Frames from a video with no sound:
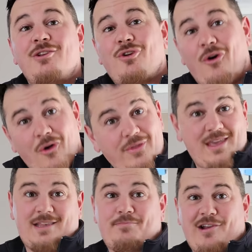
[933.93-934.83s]
to all
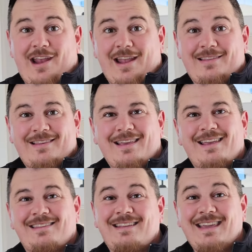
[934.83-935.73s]
these brands
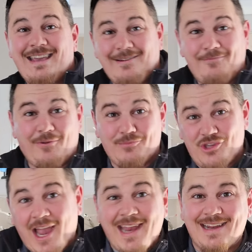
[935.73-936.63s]
is to get them from
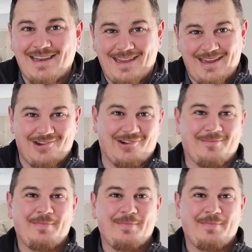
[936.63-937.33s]
China to here.